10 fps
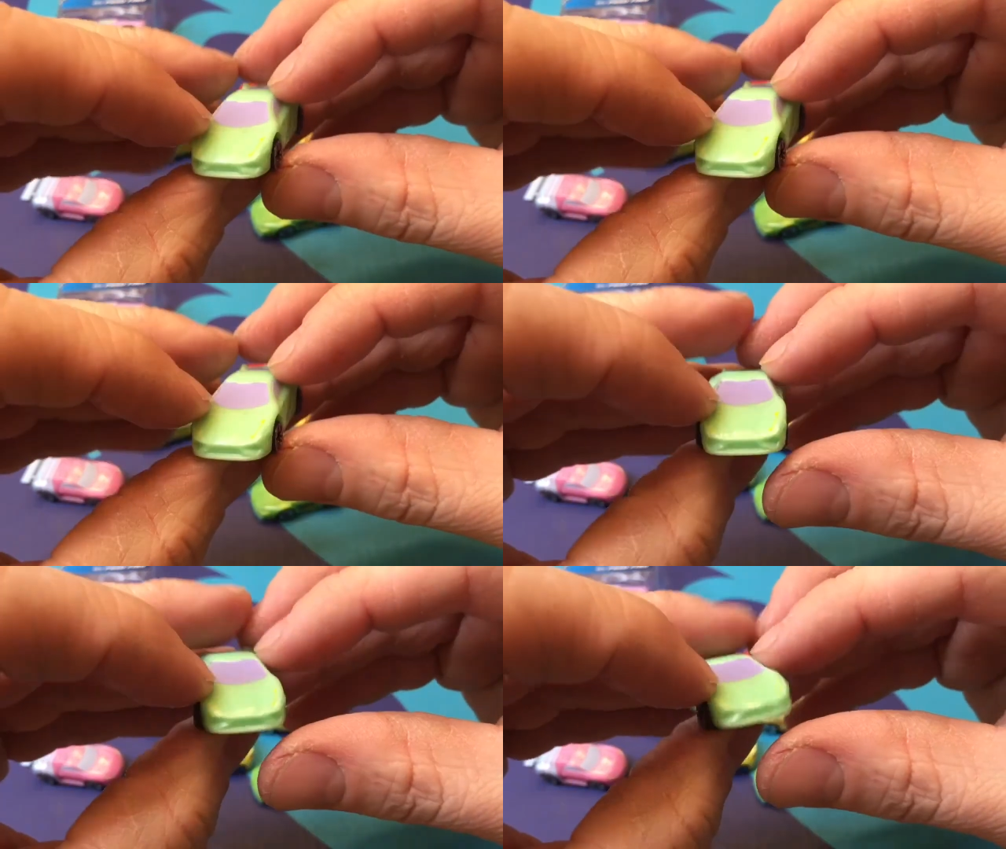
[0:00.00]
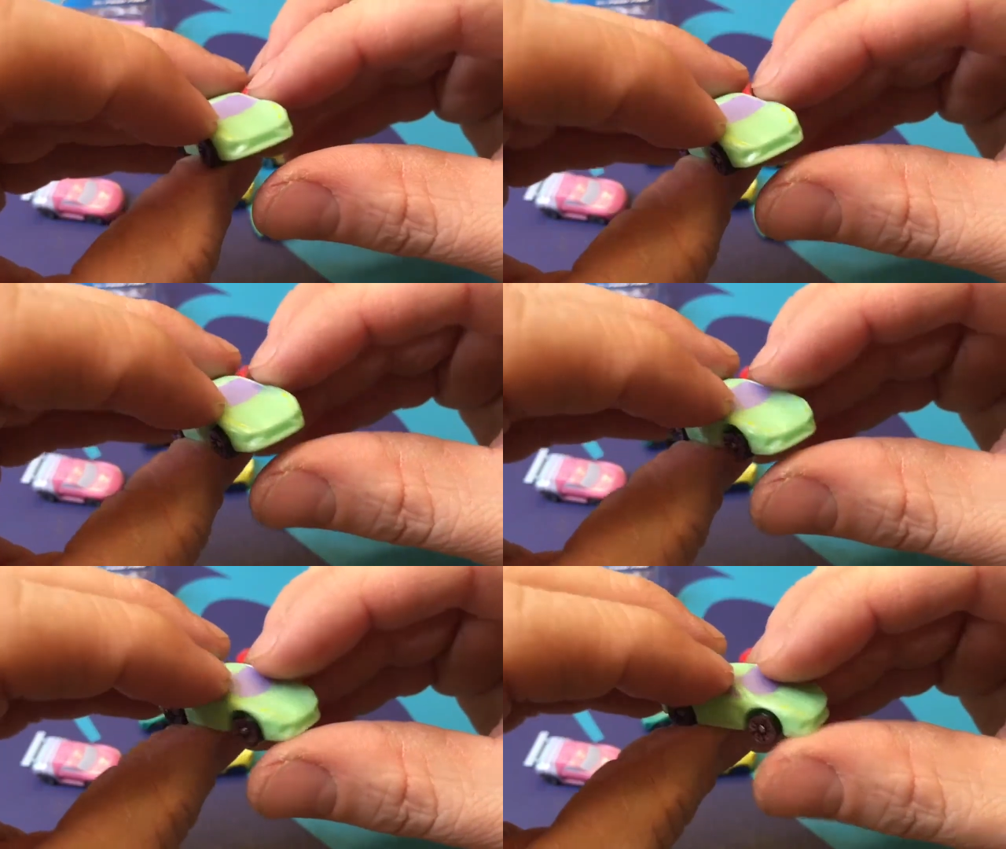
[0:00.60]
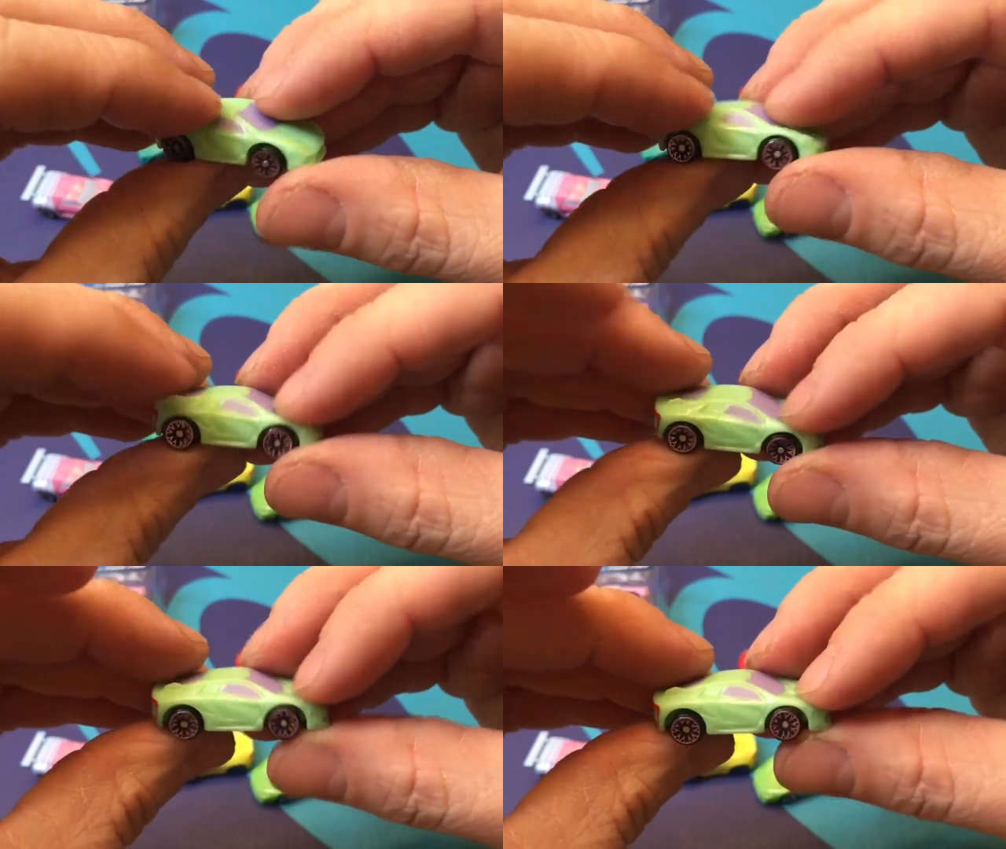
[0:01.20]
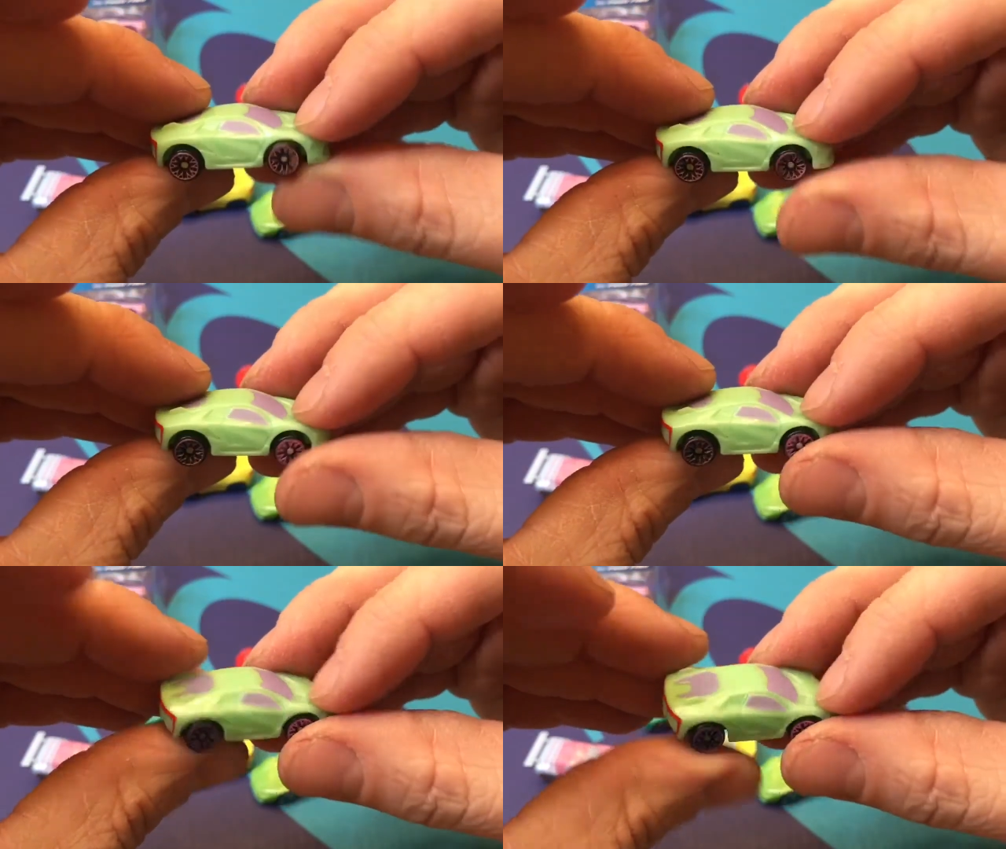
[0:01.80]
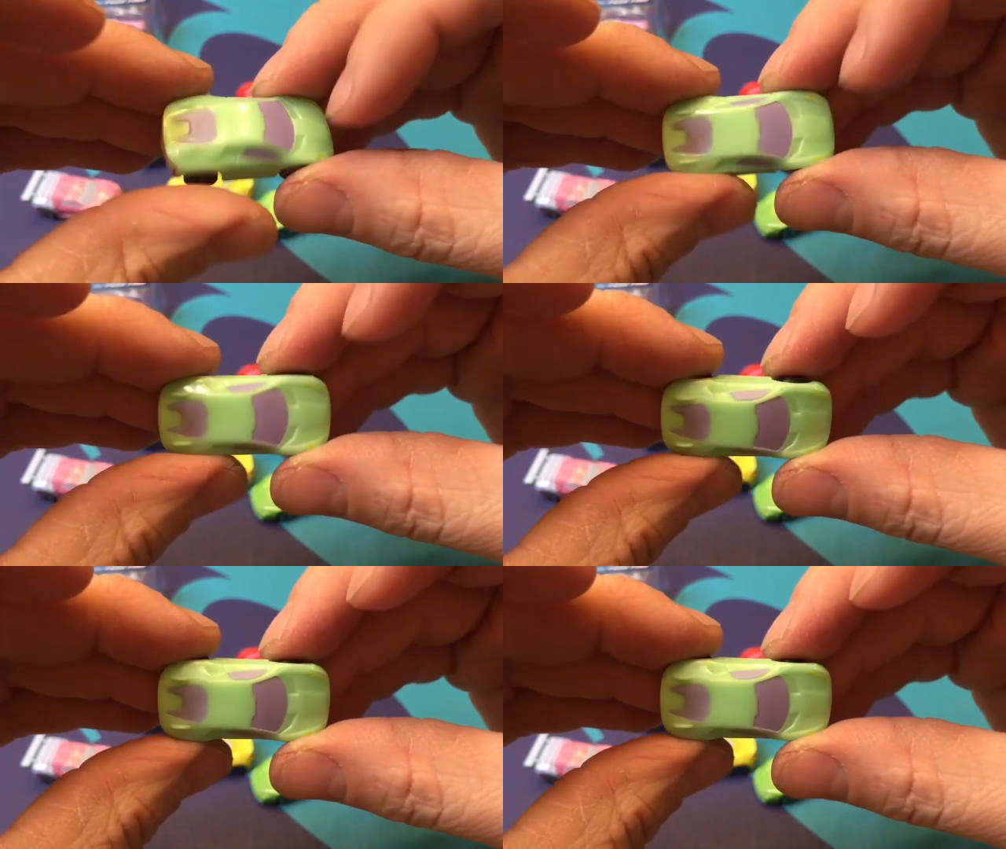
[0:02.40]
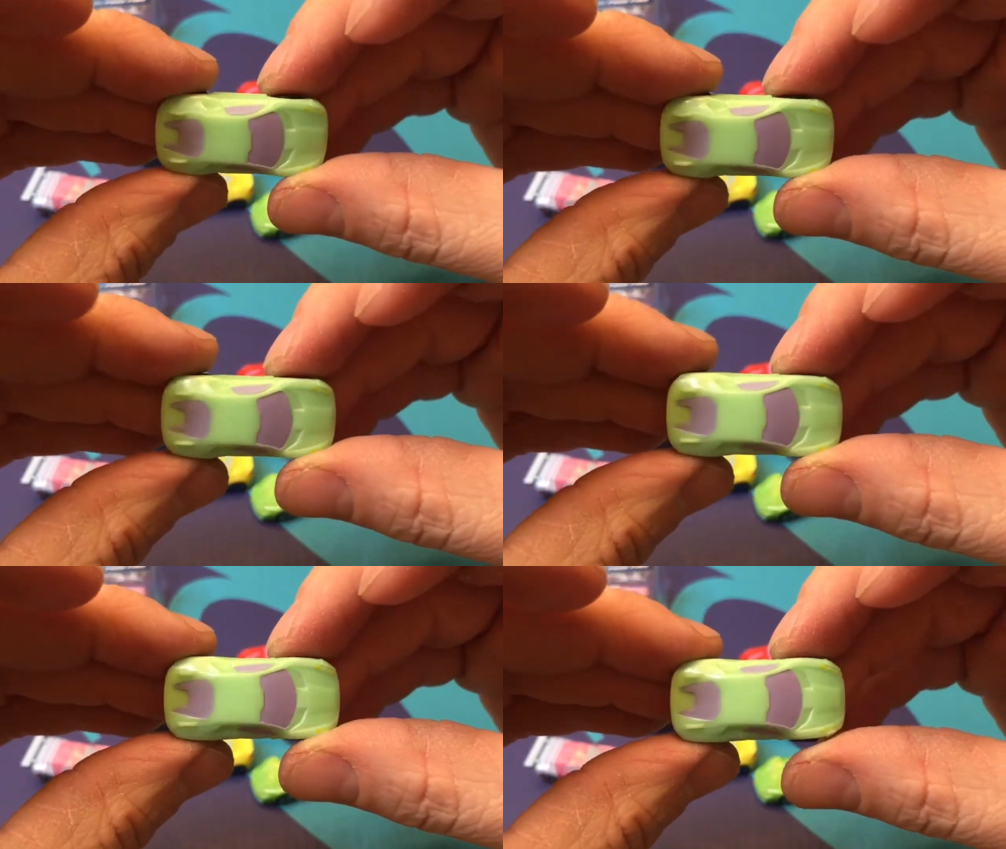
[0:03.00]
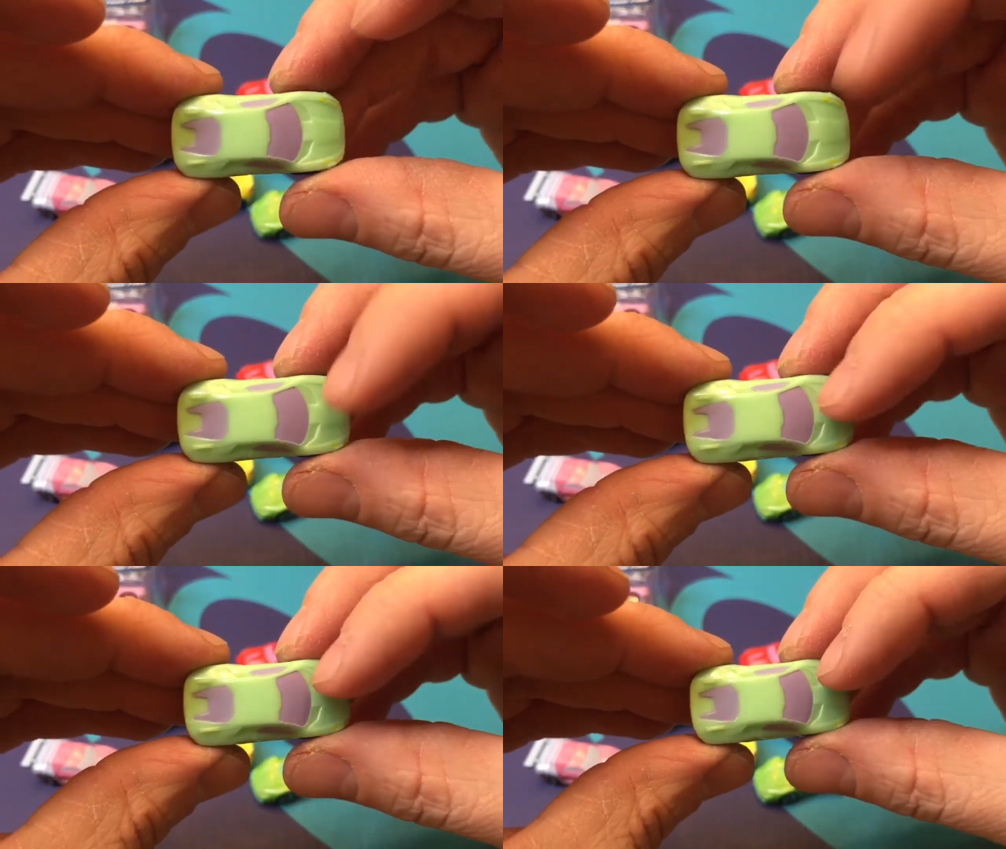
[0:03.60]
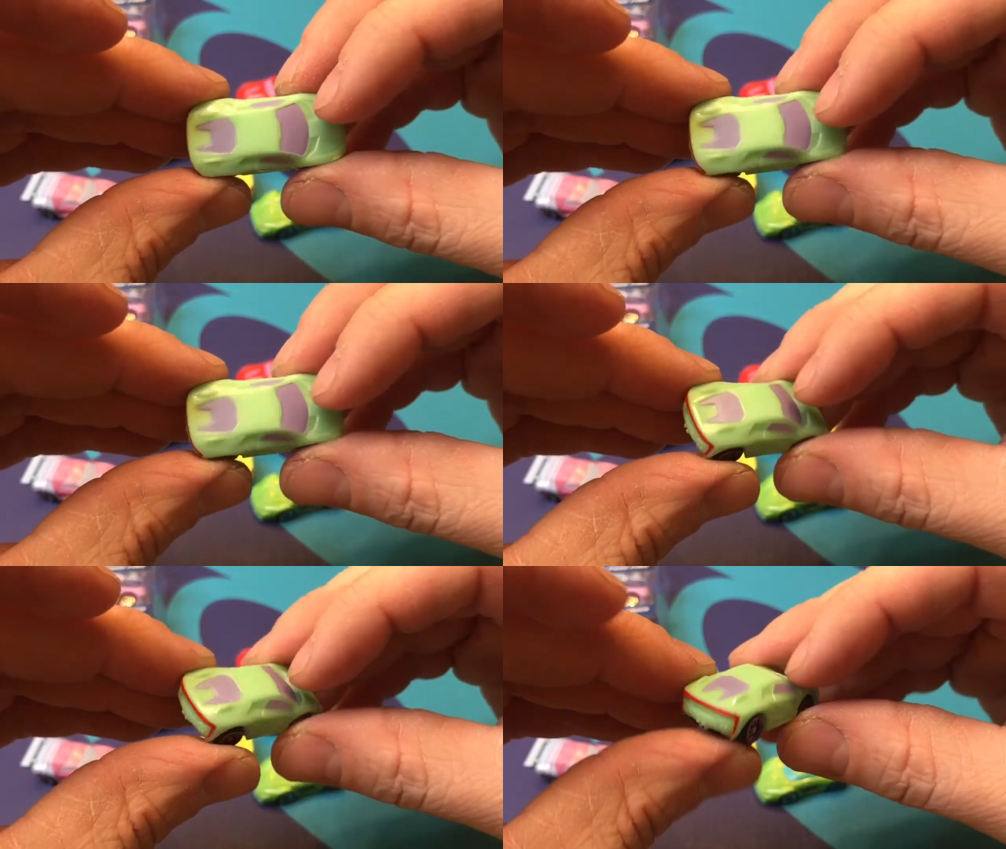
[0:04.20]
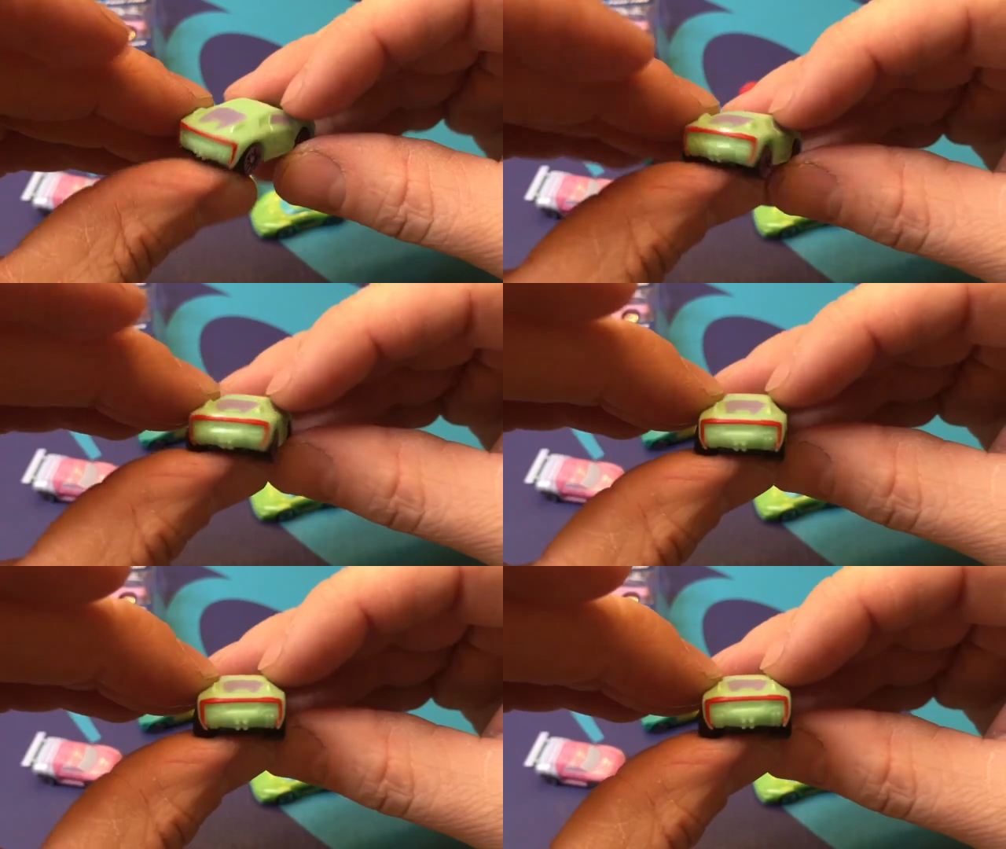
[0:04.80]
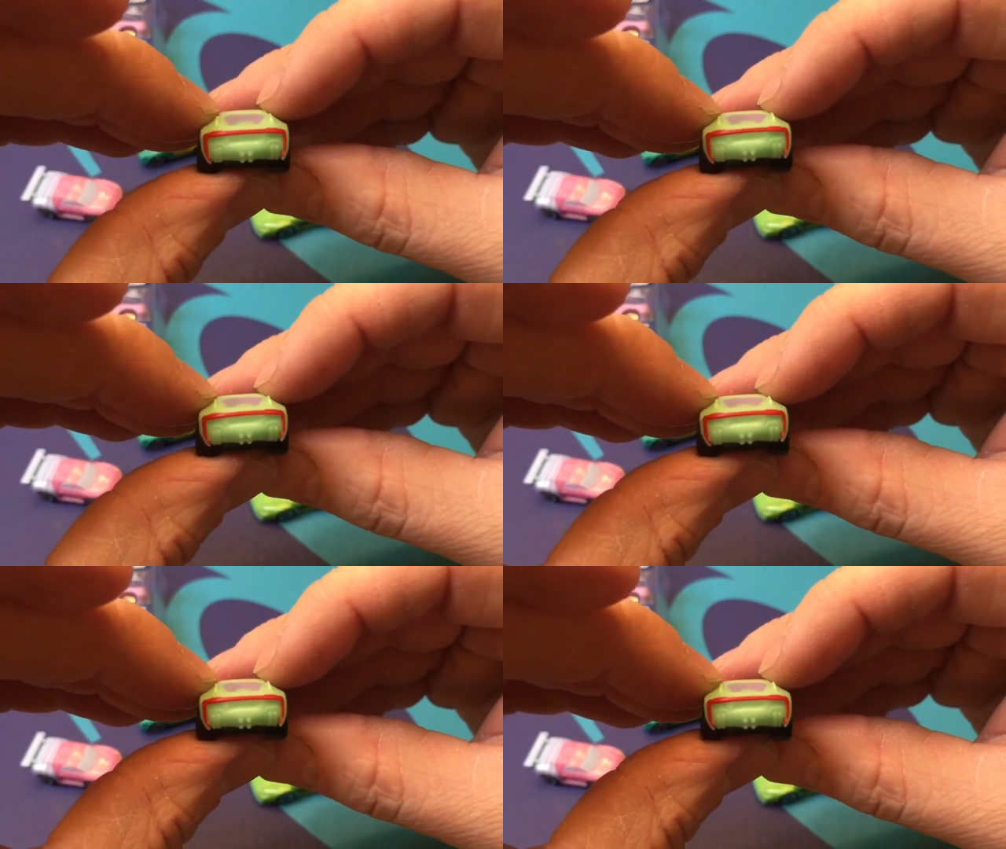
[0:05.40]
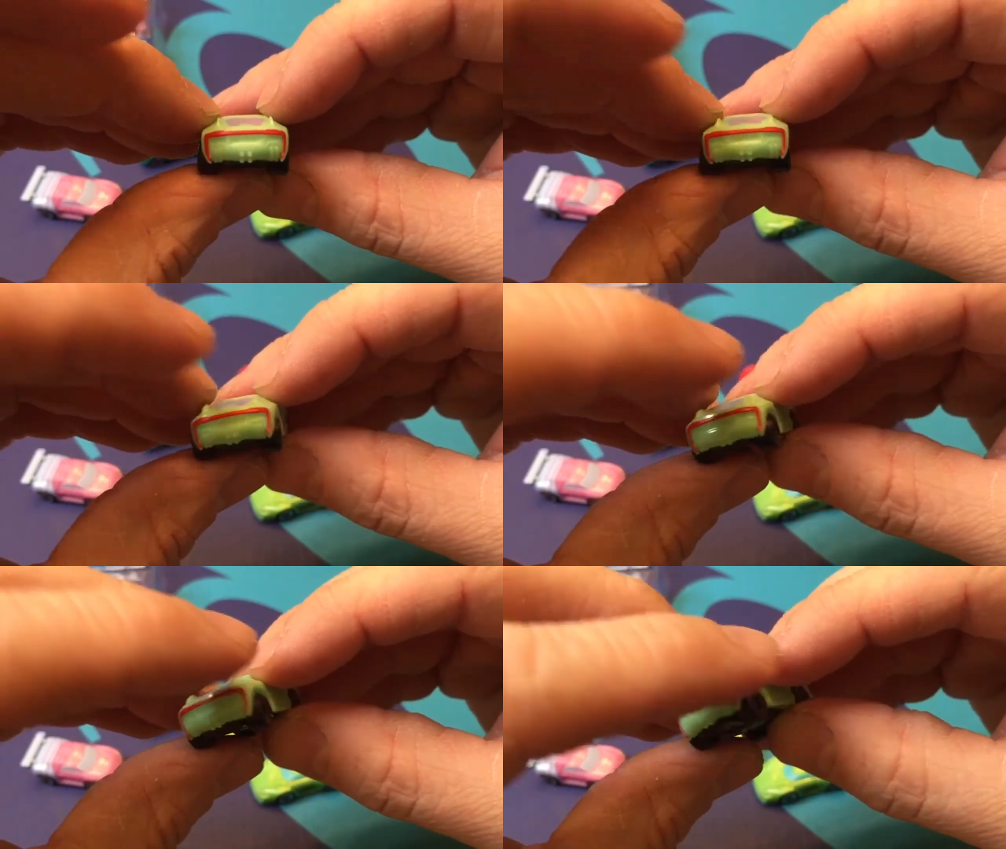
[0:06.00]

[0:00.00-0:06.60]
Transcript: No face is visible, so there are no lips to read.